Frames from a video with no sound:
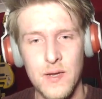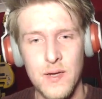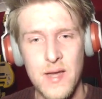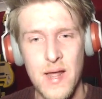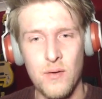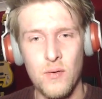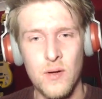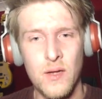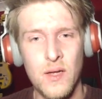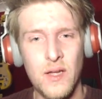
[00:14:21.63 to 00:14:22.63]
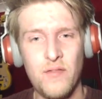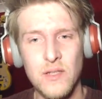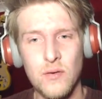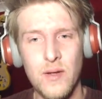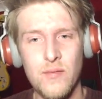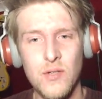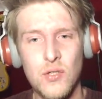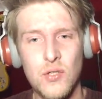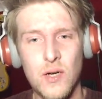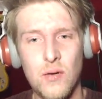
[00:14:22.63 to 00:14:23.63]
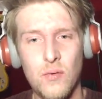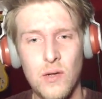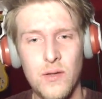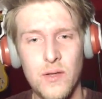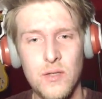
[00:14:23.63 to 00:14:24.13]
No. It feels like we haven't done a whole lot,